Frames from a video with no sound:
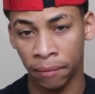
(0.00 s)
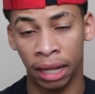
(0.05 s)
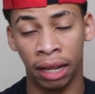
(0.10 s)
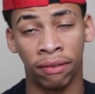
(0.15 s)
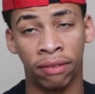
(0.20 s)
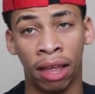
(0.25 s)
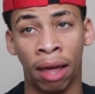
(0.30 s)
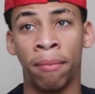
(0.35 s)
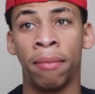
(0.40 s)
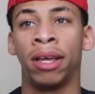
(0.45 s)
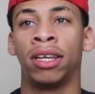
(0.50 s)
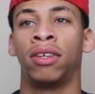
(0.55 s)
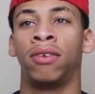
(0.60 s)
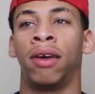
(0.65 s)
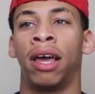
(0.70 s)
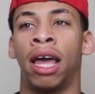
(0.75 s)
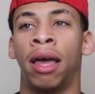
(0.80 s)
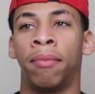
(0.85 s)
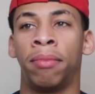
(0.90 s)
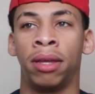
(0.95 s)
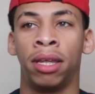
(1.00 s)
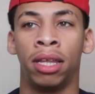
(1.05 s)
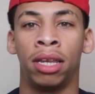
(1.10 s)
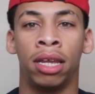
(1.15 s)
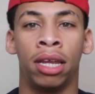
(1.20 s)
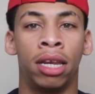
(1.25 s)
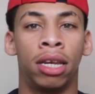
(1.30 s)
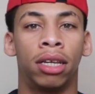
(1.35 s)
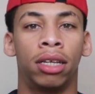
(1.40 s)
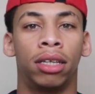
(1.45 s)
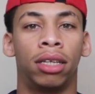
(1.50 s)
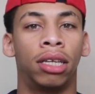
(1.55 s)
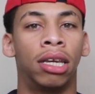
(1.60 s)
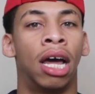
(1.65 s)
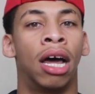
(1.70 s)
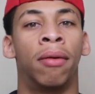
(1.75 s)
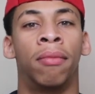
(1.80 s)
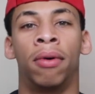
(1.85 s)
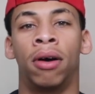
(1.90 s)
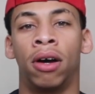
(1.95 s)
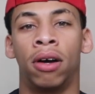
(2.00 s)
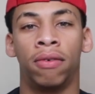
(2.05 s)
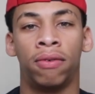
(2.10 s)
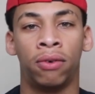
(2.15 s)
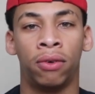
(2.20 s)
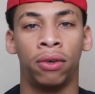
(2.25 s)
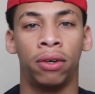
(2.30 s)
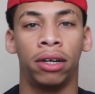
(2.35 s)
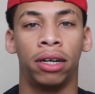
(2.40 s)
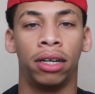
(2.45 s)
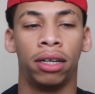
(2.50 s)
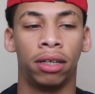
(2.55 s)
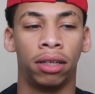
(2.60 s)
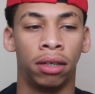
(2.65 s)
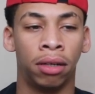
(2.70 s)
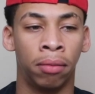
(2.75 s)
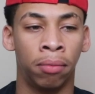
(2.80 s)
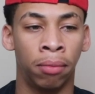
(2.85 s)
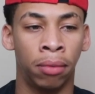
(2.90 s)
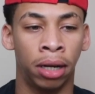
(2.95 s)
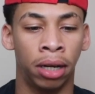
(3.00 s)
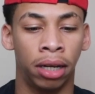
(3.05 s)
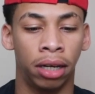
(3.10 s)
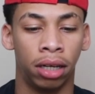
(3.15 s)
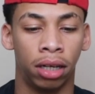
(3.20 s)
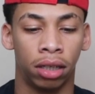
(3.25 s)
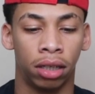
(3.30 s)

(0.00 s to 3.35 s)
if that makes you happy, then I'm all for it. But